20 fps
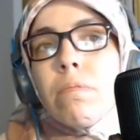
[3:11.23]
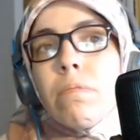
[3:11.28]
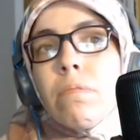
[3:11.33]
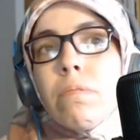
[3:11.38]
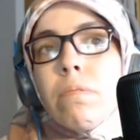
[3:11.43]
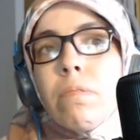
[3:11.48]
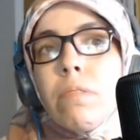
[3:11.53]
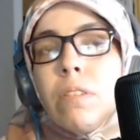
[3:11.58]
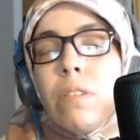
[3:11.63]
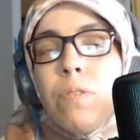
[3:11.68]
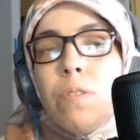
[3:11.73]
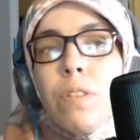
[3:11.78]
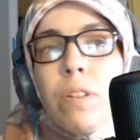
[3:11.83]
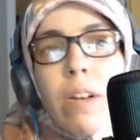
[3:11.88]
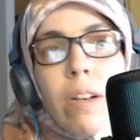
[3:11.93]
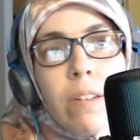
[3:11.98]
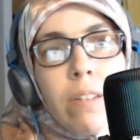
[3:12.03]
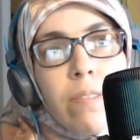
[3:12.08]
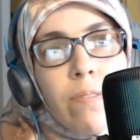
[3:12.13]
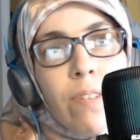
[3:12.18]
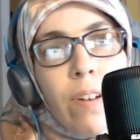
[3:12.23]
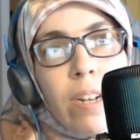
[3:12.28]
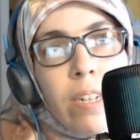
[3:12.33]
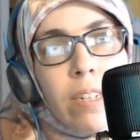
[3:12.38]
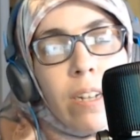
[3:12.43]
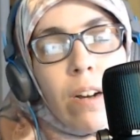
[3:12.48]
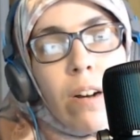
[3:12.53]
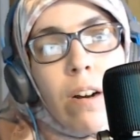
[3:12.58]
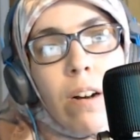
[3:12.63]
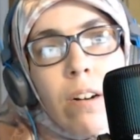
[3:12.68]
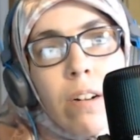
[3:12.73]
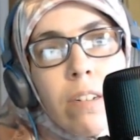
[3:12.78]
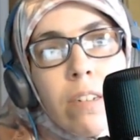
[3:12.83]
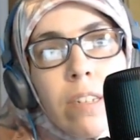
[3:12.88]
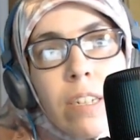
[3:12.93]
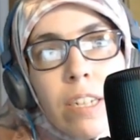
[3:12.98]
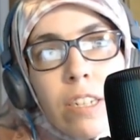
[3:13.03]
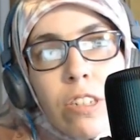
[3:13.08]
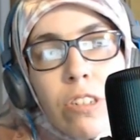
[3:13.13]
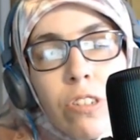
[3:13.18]
If you find a heart
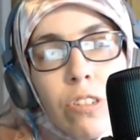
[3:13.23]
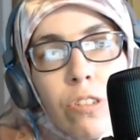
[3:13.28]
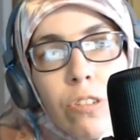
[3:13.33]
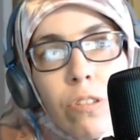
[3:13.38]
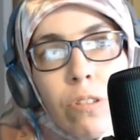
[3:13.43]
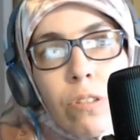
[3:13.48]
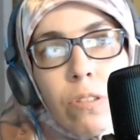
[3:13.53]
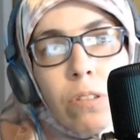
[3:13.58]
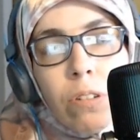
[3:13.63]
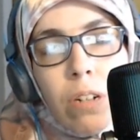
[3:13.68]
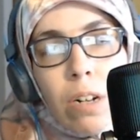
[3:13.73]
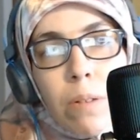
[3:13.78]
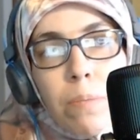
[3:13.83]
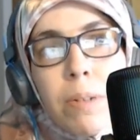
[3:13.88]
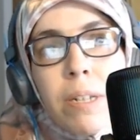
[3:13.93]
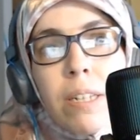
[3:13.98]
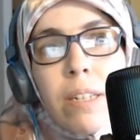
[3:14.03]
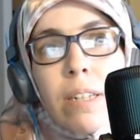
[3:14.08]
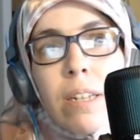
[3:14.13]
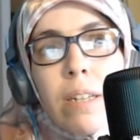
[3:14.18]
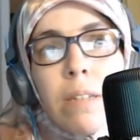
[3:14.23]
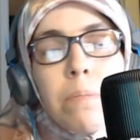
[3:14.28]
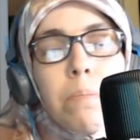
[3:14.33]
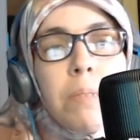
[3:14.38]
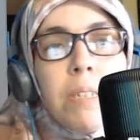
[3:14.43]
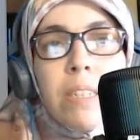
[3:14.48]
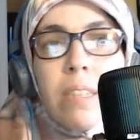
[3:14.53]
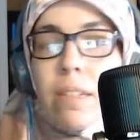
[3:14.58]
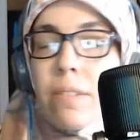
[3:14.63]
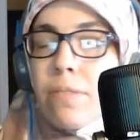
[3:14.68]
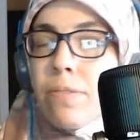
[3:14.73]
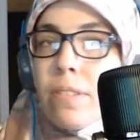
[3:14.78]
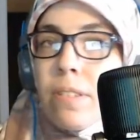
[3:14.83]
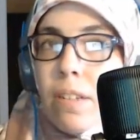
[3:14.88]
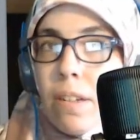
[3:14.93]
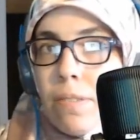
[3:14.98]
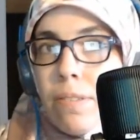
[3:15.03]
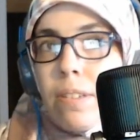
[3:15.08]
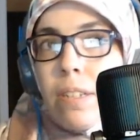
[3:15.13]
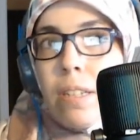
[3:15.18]
next to your comment, it means I've
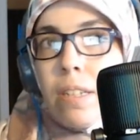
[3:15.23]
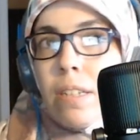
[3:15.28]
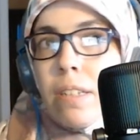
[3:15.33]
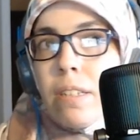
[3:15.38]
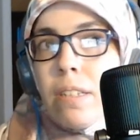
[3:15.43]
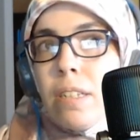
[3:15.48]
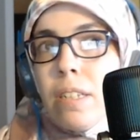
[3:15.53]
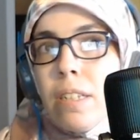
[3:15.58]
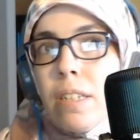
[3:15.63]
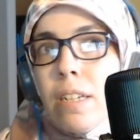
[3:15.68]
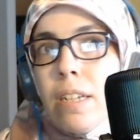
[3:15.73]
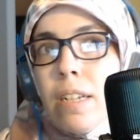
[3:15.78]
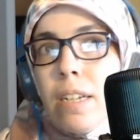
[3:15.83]
definitely seen it.